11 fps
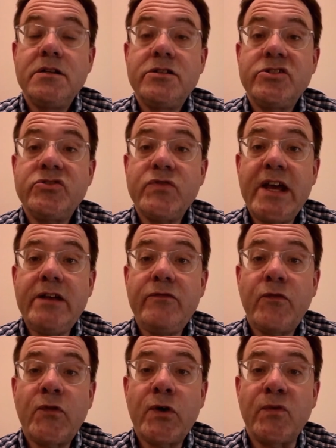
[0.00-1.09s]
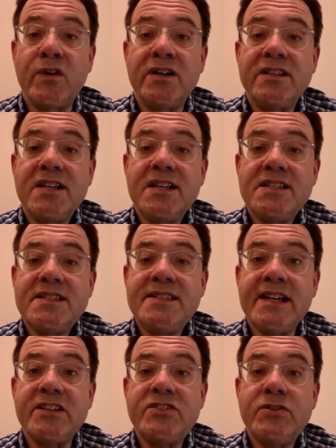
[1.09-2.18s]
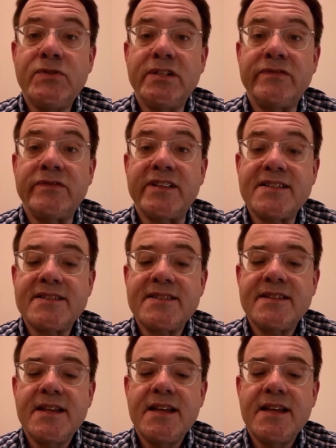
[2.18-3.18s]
Straightforward stick-to-itiveness